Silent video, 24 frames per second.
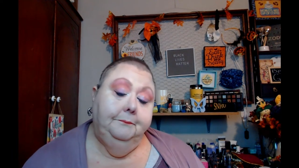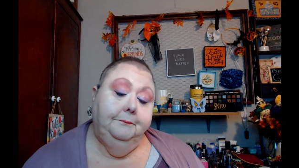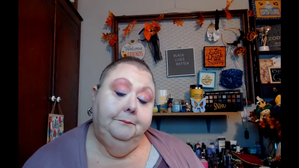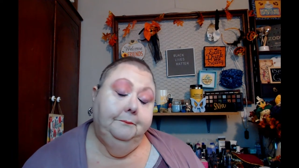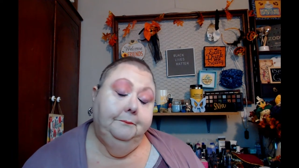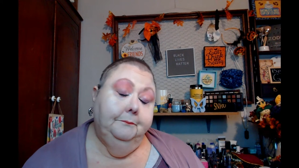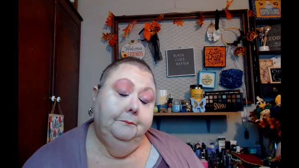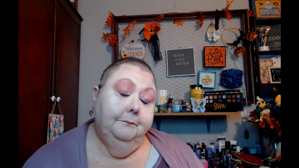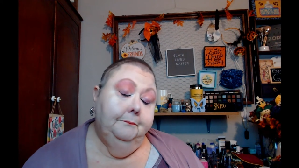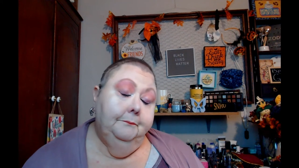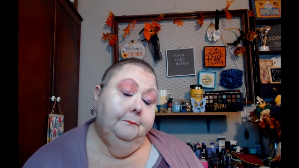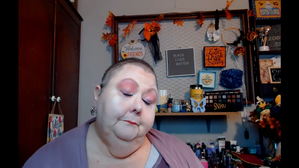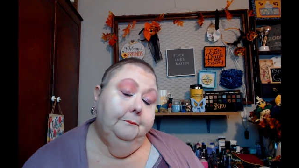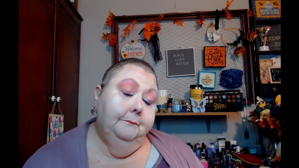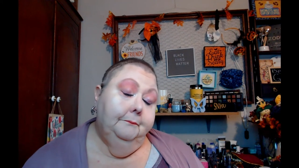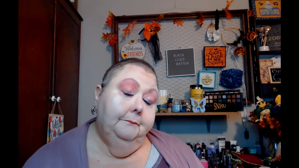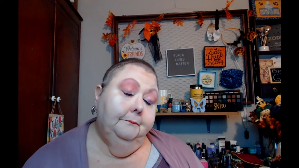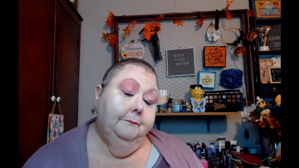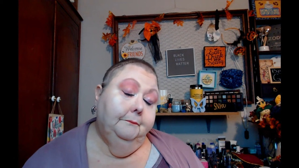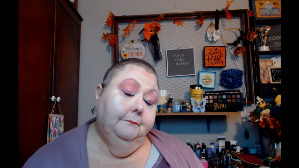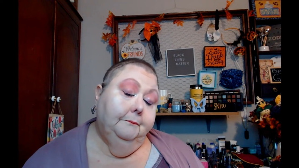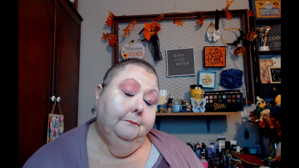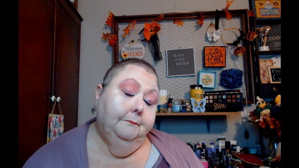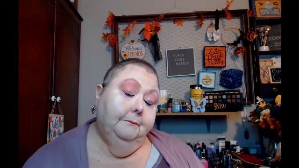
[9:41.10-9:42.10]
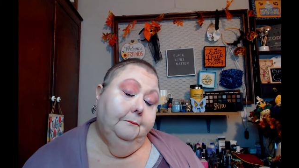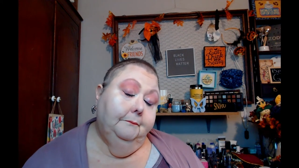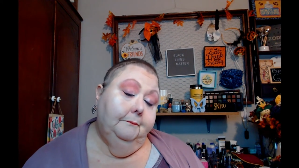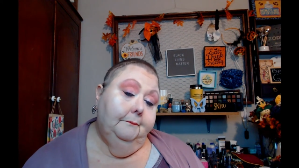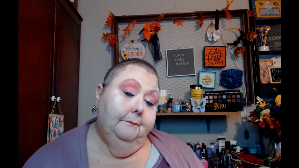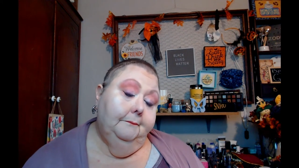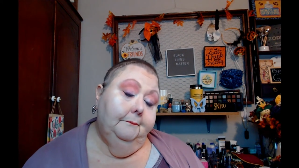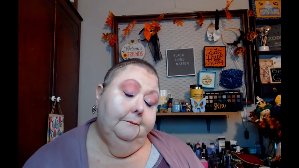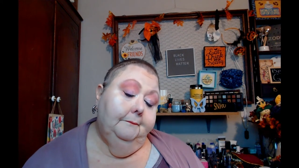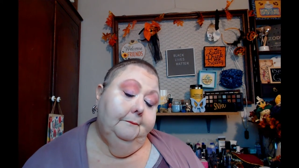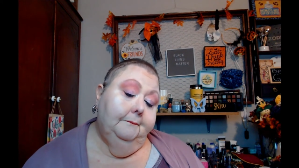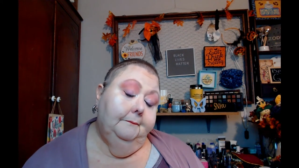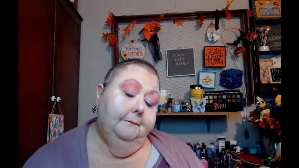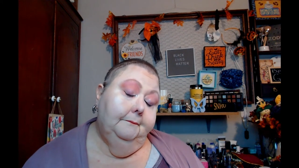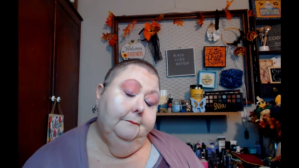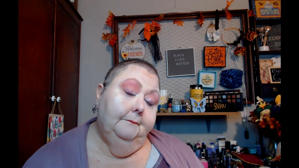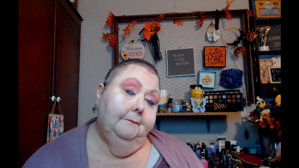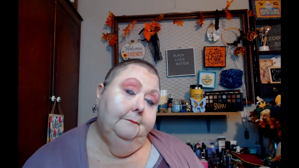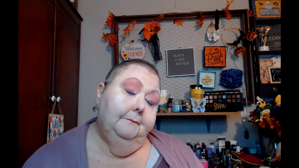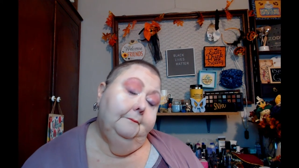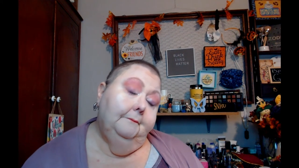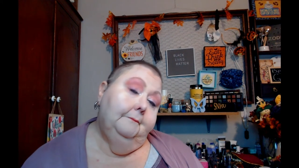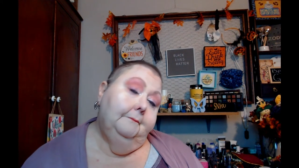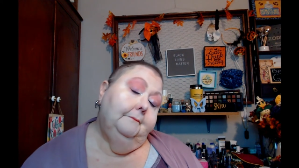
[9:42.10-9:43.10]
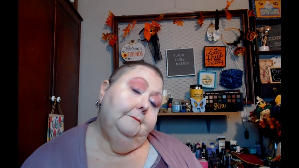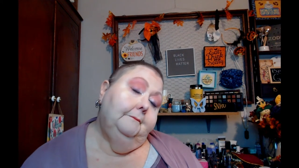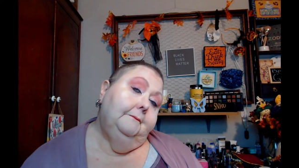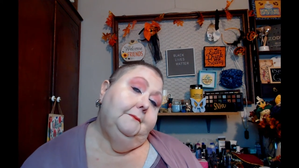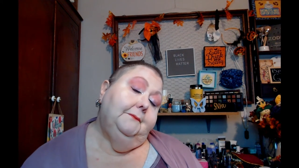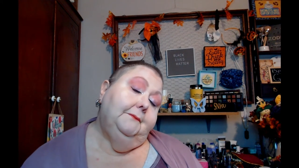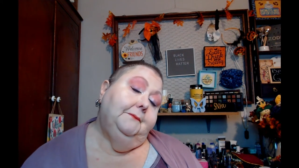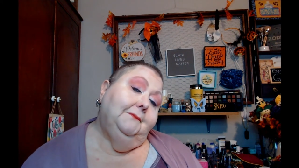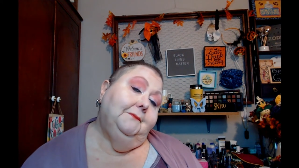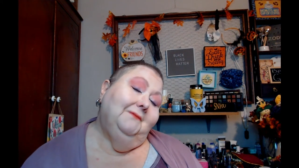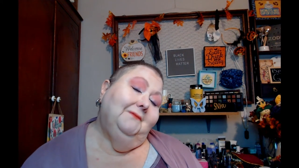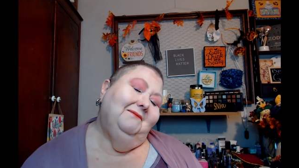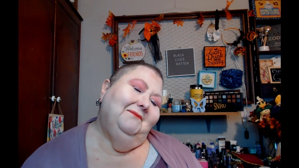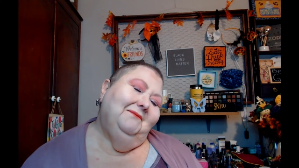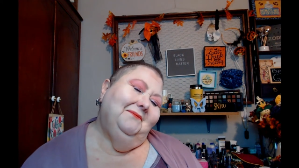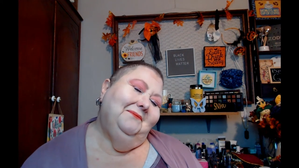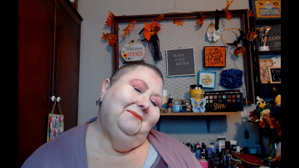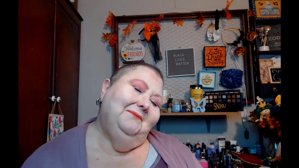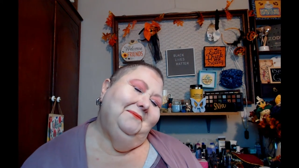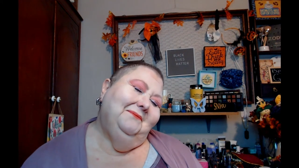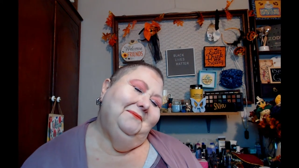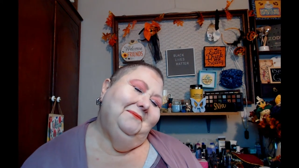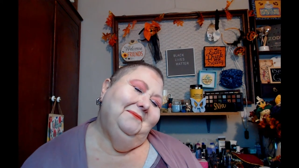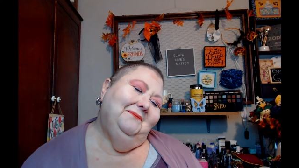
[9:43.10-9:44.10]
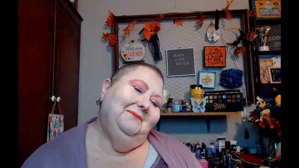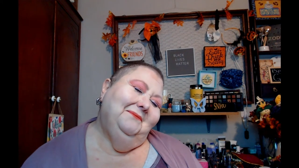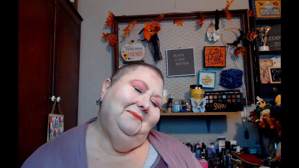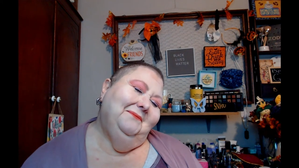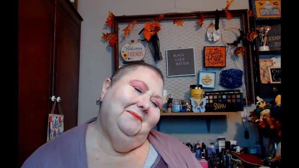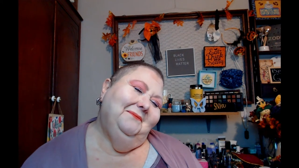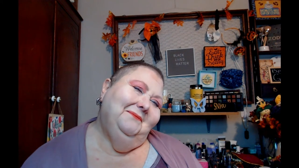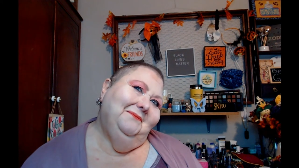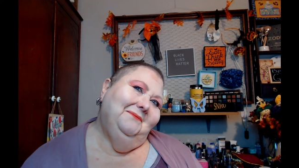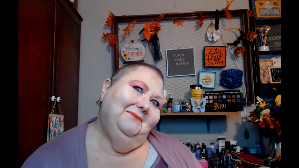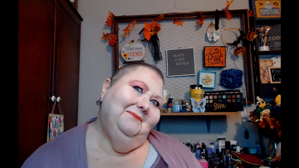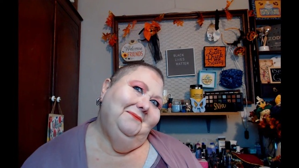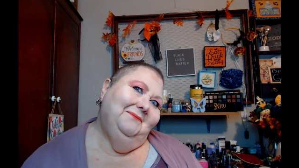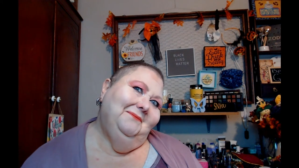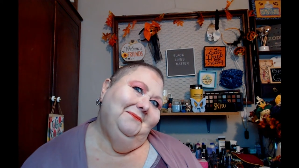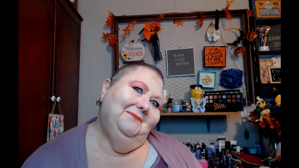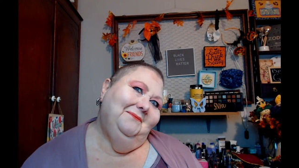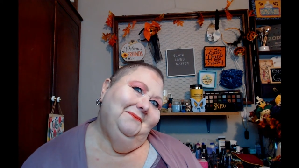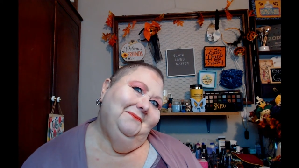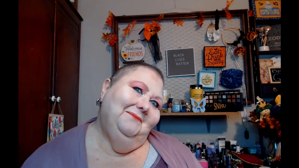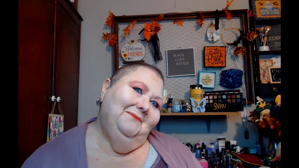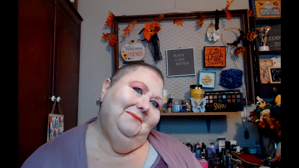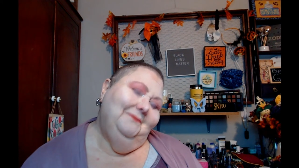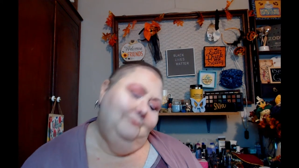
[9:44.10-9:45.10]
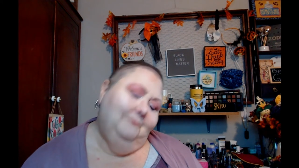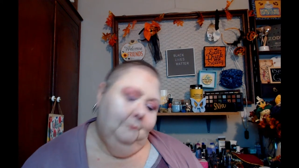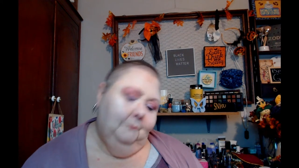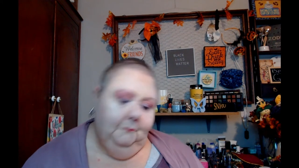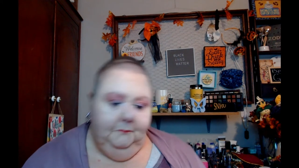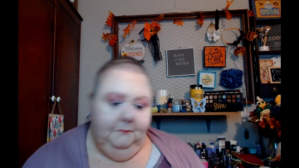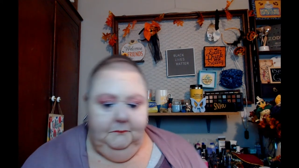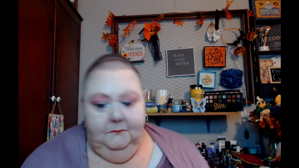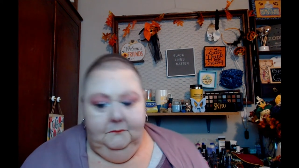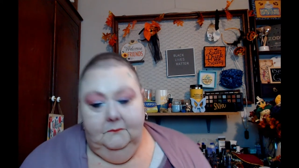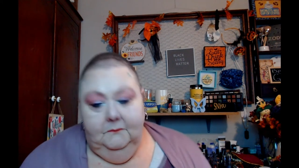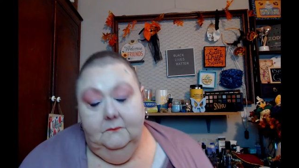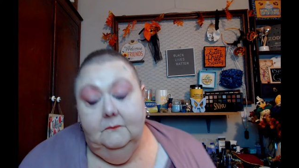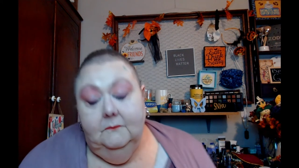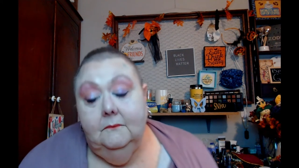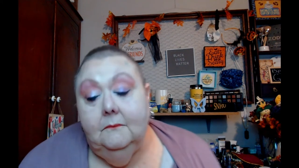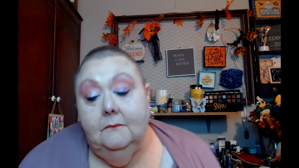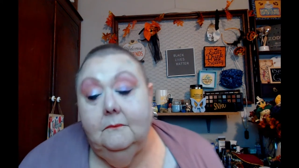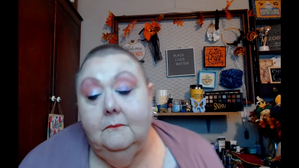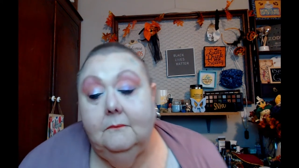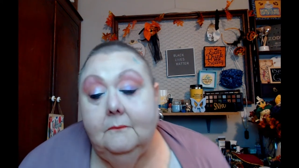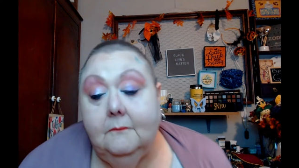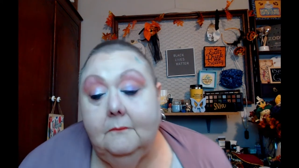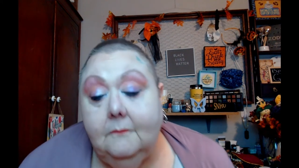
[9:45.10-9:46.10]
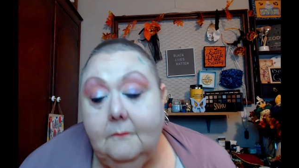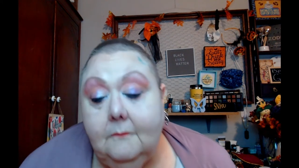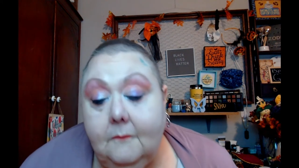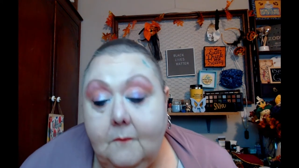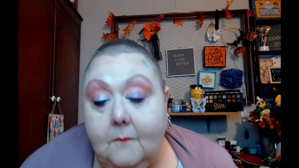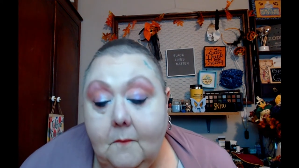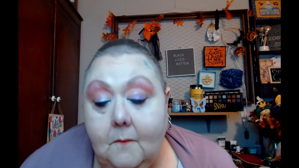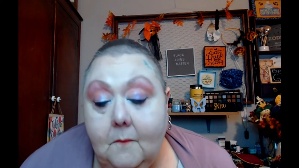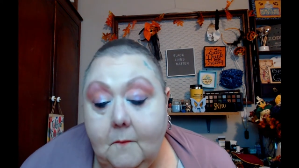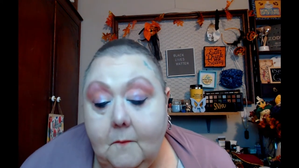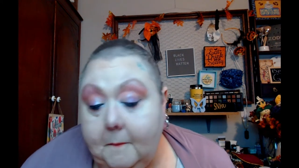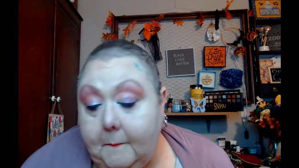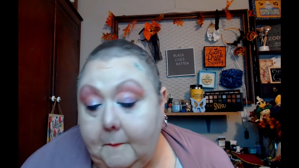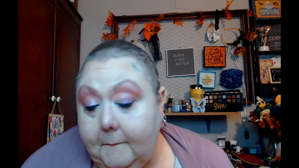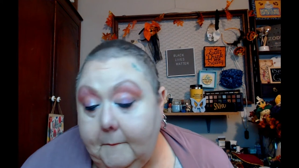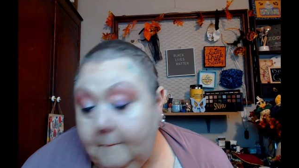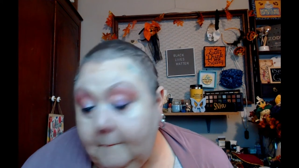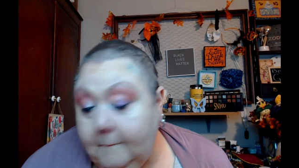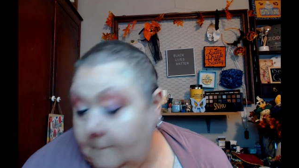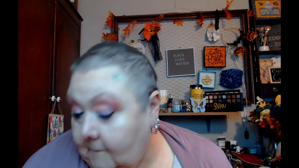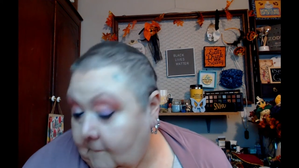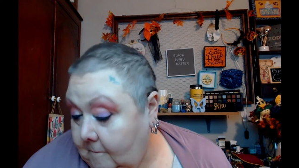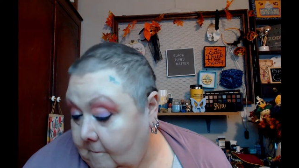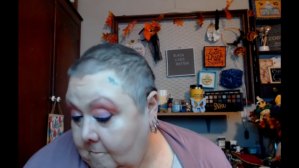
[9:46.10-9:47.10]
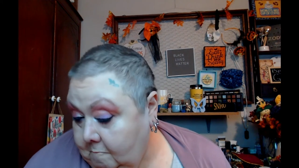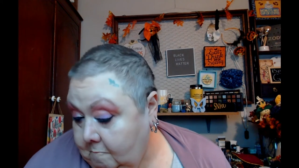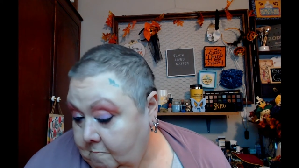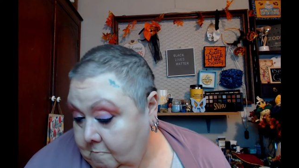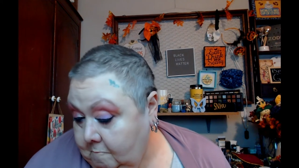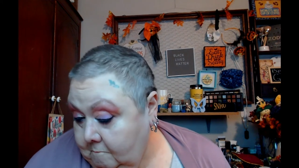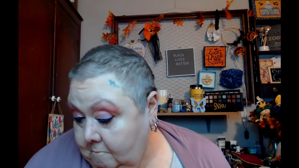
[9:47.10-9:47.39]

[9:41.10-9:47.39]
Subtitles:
(no one is talking)